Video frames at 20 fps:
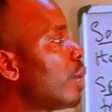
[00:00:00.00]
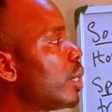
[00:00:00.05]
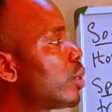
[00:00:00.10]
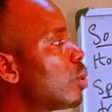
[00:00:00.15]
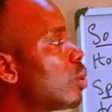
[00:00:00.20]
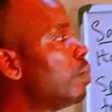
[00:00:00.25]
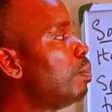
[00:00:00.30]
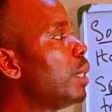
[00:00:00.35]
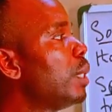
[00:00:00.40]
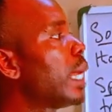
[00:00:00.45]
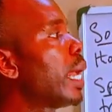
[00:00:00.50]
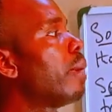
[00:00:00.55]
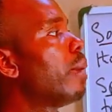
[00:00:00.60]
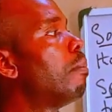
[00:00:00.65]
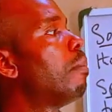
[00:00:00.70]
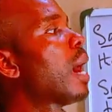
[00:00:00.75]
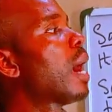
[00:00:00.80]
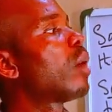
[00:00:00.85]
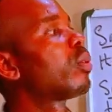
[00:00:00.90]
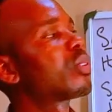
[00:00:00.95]
going to be
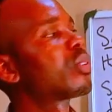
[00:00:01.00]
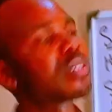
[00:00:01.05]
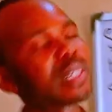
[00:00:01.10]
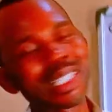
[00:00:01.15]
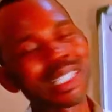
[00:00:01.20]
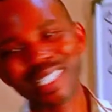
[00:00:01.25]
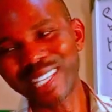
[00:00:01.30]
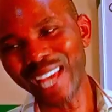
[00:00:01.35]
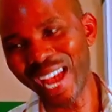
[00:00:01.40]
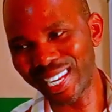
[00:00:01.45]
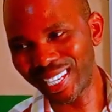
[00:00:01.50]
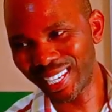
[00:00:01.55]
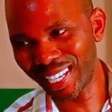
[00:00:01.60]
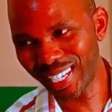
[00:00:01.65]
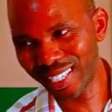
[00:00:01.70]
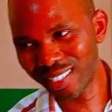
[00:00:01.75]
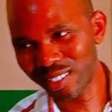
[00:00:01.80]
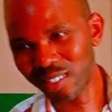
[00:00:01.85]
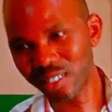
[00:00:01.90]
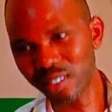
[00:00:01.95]
about
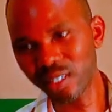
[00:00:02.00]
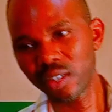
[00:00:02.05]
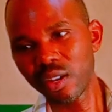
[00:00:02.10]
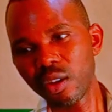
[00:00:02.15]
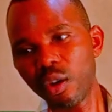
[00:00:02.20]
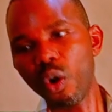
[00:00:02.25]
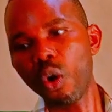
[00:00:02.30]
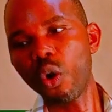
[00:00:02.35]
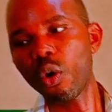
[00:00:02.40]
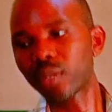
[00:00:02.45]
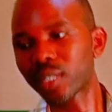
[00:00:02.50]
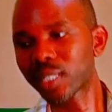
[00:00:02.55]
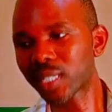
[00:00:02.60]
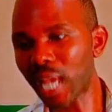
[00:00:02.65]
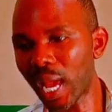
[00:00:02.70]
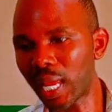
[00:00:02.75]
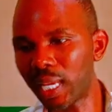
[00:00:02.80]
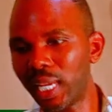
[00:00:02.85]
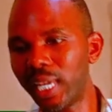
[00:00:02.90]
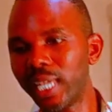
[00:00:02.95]
talent or
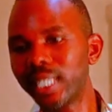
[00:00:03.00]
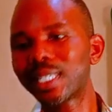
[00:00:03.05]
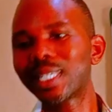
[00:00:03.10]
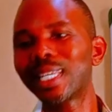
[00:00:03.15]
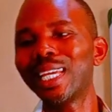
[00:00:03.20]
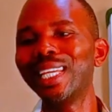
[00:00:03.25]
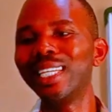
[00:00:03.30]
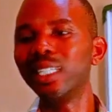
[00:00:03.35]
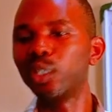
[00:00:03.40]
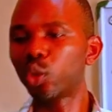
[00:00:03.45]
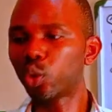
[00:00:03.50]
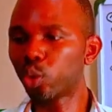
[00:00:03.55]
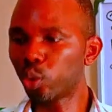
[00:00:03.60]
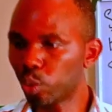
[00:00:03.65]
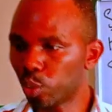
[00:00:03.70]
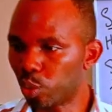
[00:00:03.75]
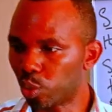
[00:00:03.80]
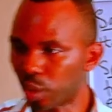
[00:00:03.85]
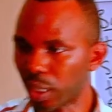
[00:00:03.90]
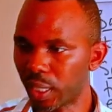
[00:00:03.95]
talent in
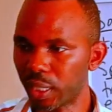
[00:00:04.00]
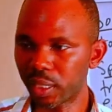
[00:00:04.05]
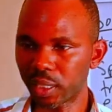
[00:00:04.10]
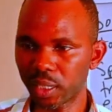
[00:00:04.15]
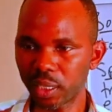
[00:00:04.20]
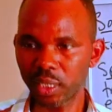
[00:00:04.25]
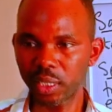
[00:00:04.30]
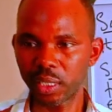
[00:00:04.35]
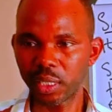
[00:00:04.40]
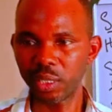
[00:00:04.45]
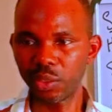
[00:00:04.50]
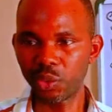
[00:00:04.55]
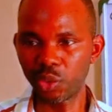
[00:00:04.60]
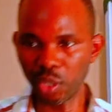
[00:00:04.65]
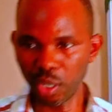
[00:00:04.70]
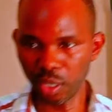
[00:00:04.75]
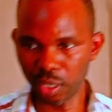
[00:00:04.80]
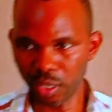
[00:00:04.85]
children. Do you